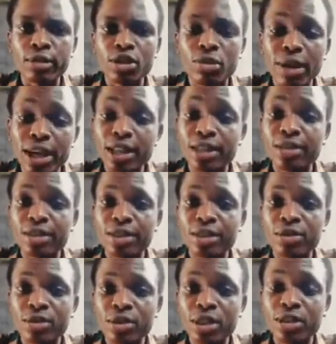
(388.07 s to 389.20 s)
normally you
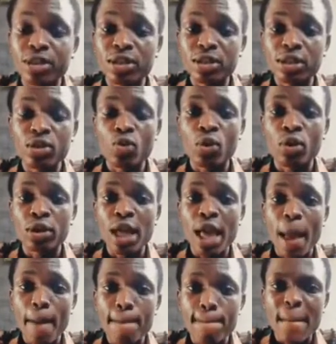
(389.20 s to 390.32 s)
say the word
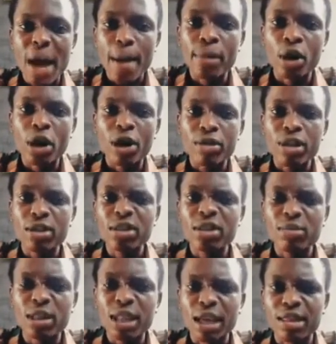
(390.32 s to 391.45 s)
M, but I'll say
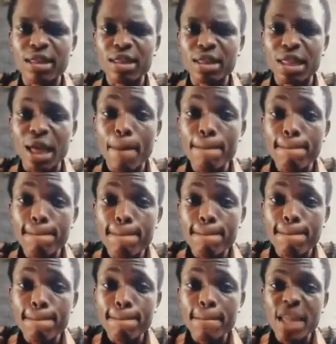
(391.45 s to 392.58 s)
something like fam.
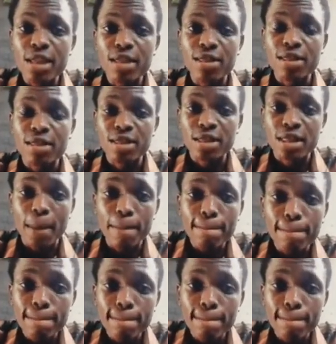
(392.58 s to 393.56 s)
Fam.